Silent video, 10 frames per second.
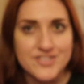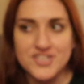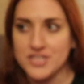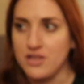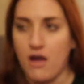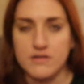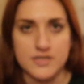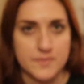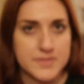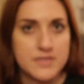Is she
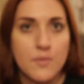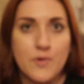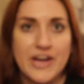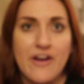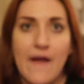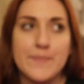locked up somewhere?